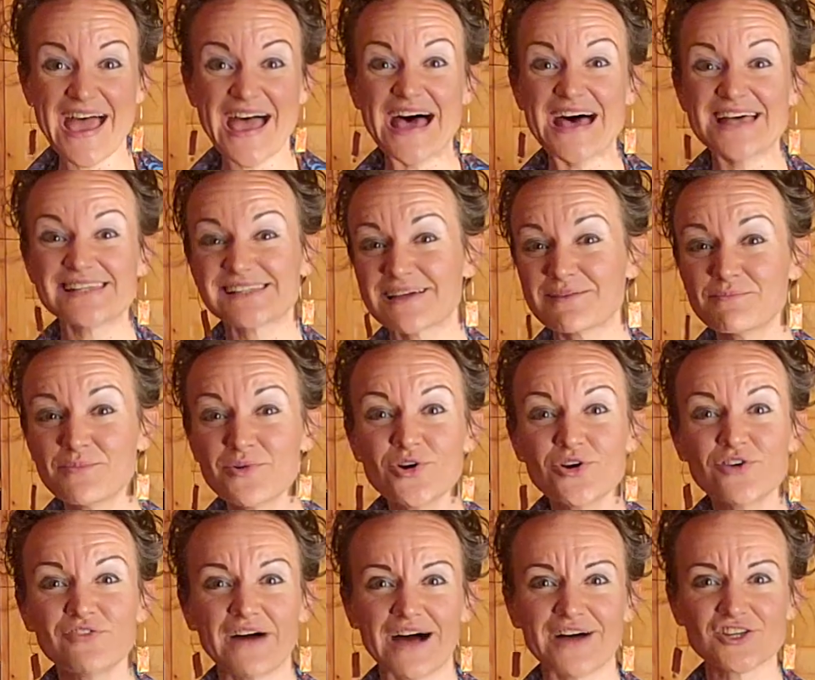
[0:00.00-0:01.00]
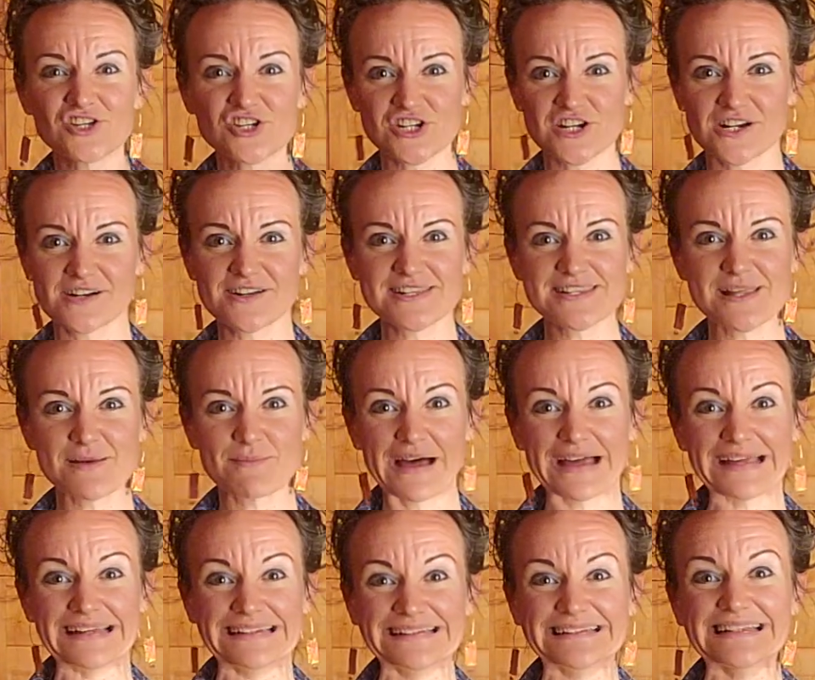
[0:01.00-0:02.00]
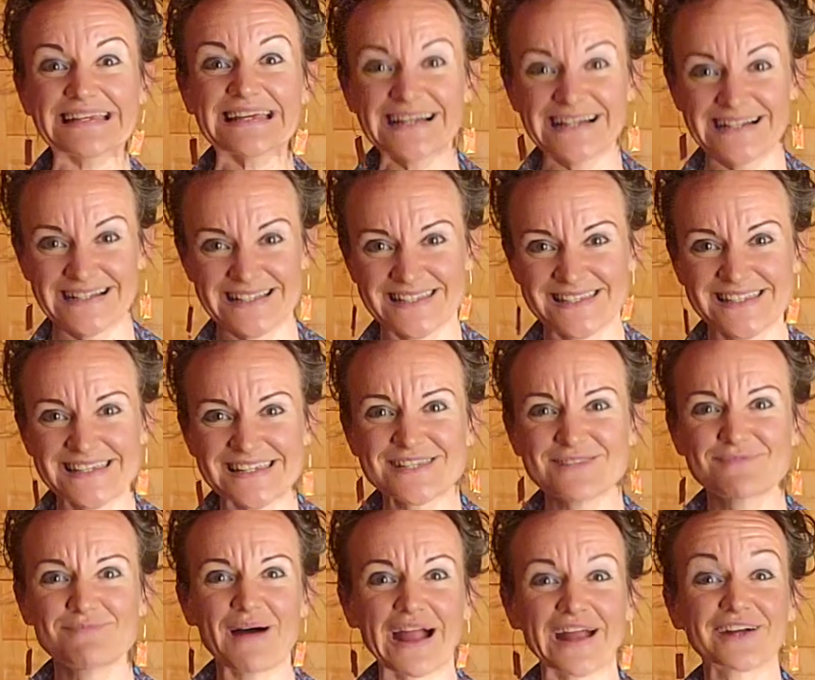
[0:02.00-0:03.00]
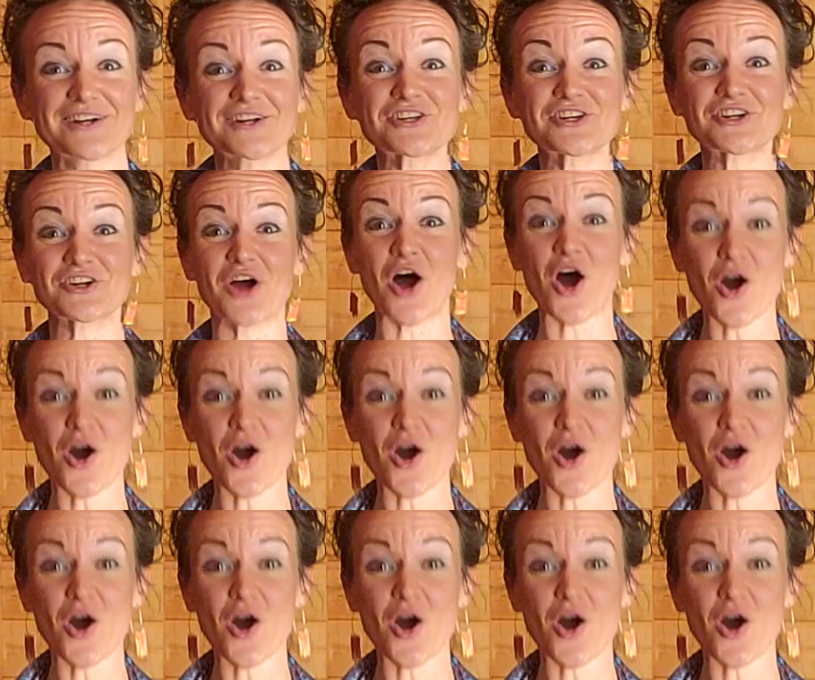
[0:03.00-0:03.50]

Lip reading: As I move, I'll share some ideas to inspire your